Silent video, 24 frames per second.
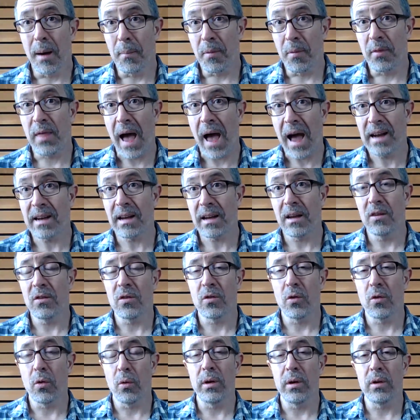that is
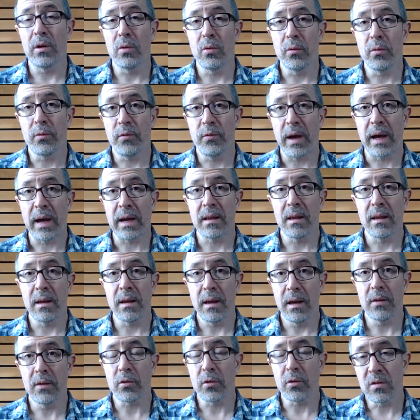going to affect the
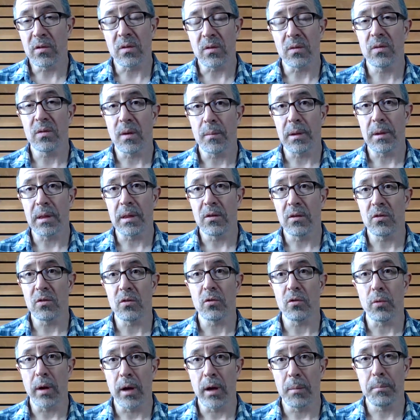interests of some of these
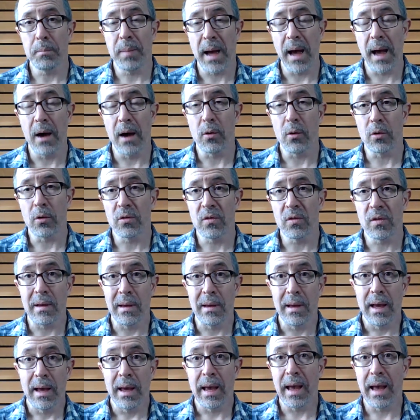great powers.
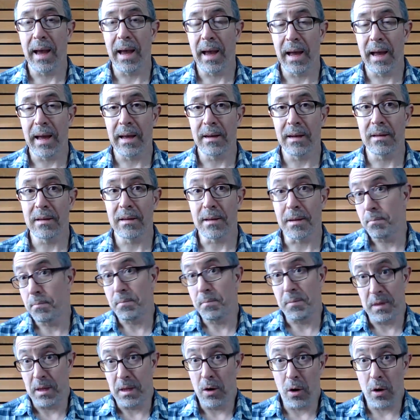And
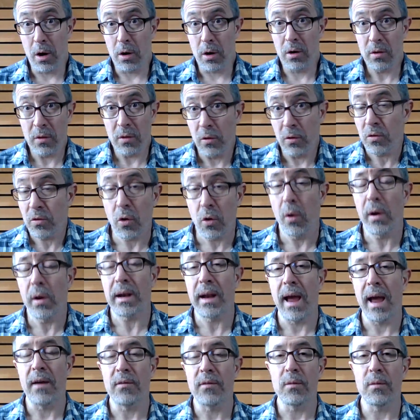there's going to
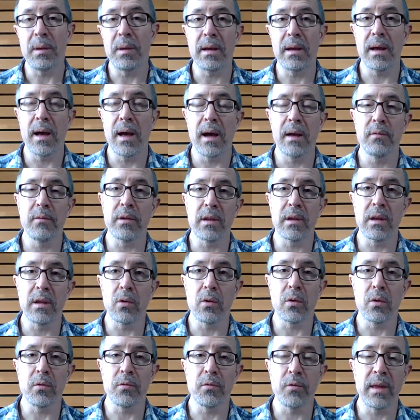have to be conflict in
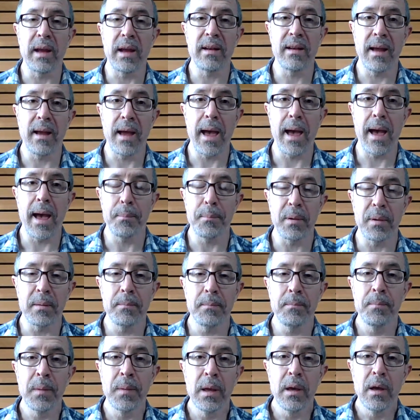order for that to happen.
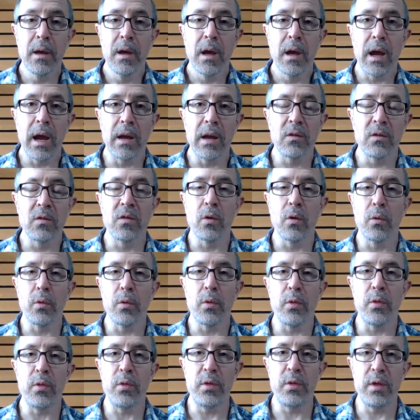And so
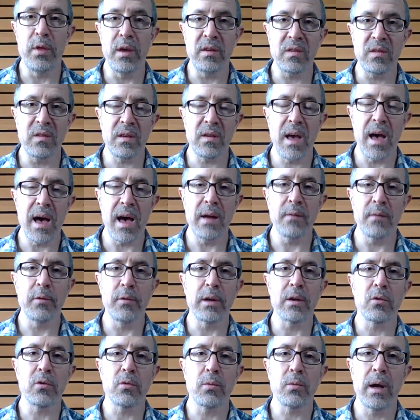this
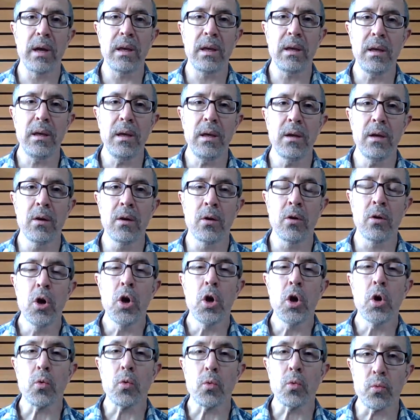conflict right here
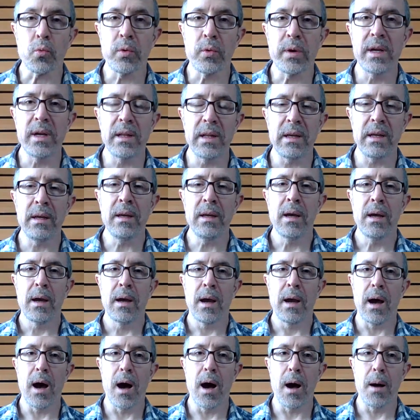really
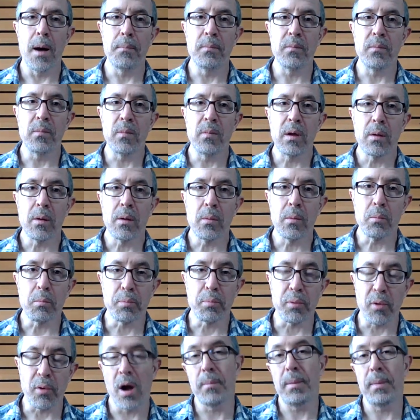
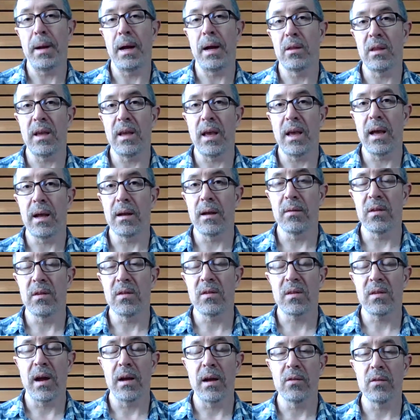brought about the end of this
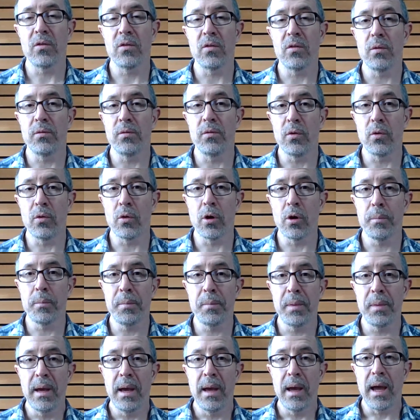concert of Europe
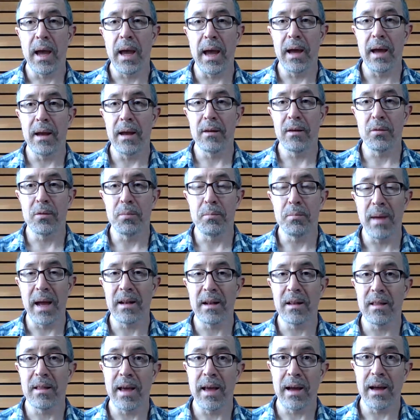and
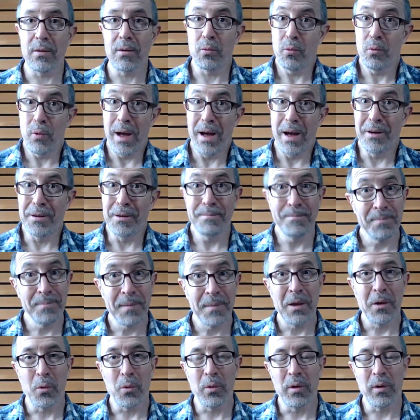meant that, well,
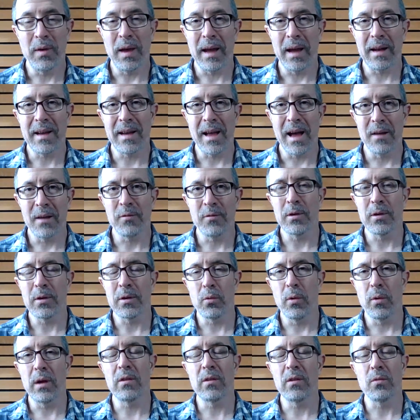we've had conflict
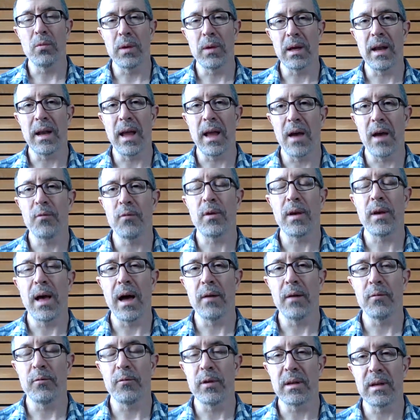once, we can have
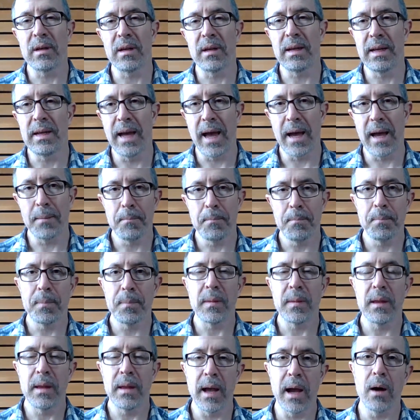conflict again.
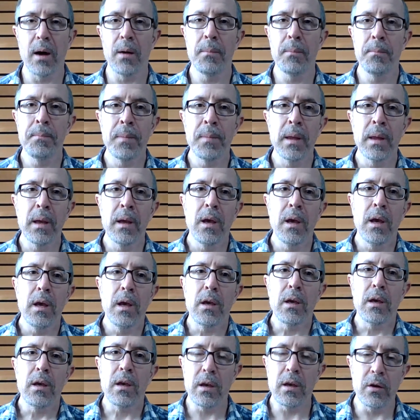Now,
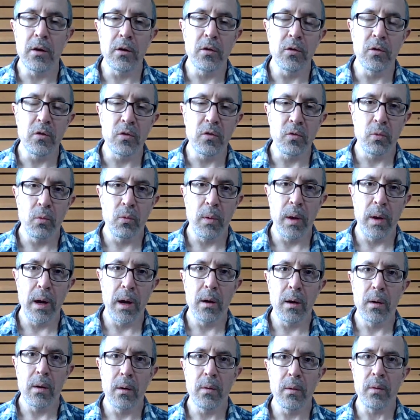here's
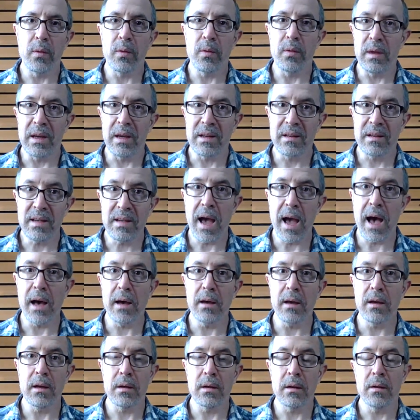where the
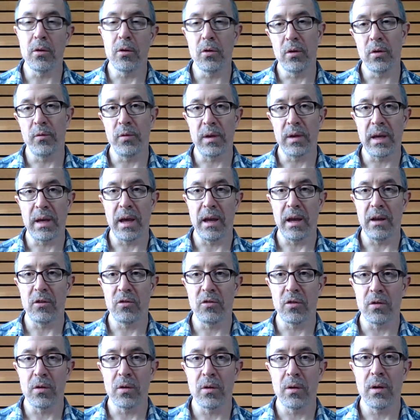Italian
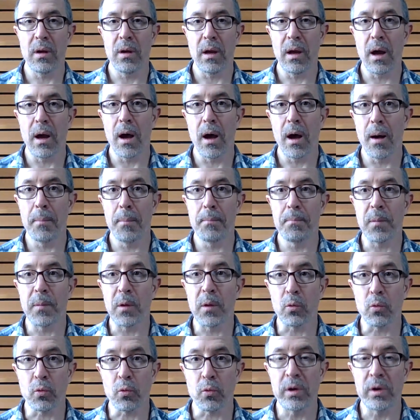unification
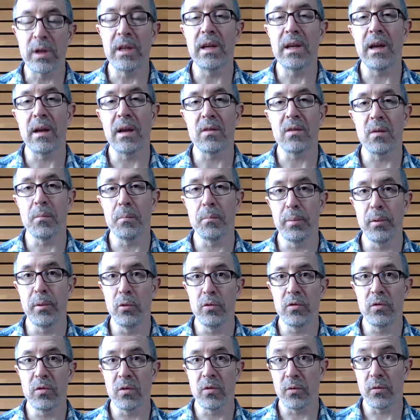really gets a
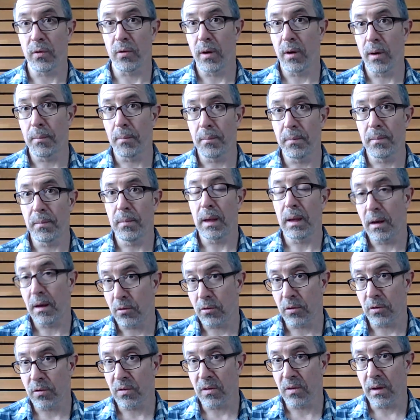boost from,
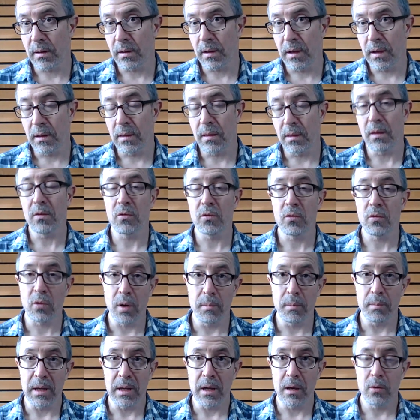interestingly, this
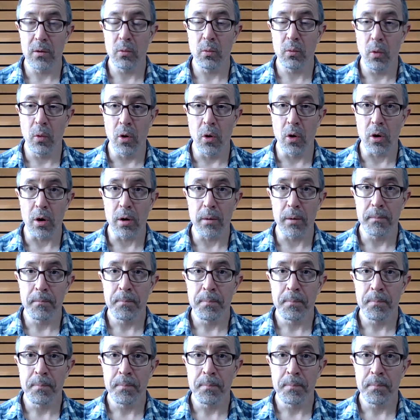Crimean War.